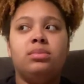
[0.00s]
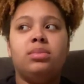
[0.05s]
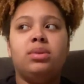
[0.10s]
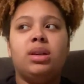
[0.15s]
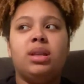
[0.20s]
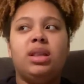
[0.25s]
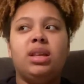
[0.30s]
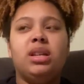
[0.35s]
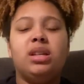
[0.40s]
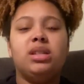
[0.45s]
I
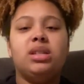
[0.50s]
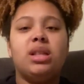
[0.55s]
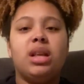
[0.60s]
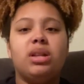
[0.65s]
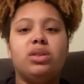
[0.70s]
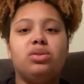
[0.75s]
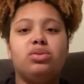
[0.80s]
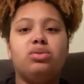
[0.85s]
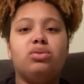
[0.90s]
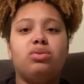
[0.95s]
think it's like
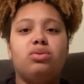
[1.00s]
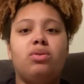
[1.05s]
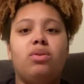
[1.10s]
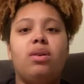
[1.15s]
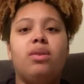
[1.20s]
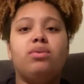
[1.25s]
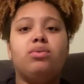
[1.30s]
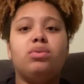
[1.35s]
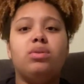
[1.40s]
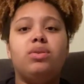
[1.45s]

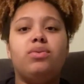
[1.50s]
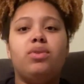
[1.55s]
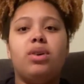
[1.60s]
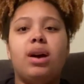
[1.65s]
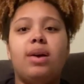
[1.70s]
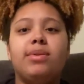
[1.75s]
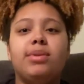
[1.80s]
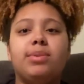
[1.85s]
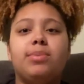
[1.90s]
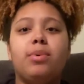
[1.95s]
24
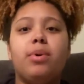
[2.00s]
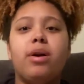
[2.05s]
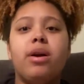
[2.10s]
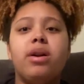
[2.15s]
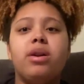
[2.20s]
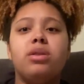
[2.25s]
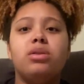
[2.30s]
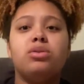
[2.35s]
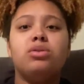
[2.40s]
hours apart.